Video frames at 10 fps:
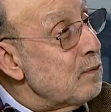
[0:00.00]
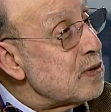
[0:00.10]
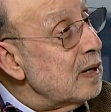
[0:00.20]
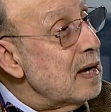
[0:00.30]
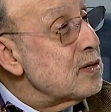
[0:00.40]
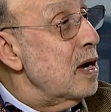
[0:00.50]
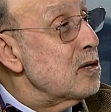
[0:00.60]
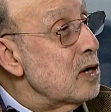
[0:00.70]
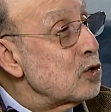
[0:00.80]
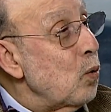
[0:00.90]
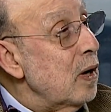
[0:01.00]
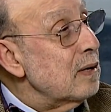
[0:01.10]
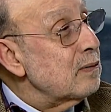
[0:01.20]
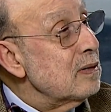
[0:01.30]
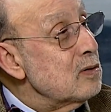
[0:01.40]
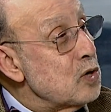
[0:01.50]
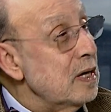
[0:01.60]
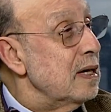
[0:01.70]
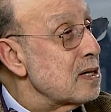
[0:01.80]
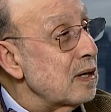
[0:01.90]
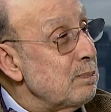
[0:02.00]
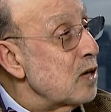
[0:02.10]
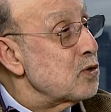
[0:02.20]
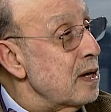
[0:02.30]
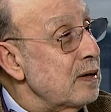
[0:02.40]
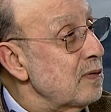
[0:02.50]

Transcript: said it's quite ingenious, imaginative.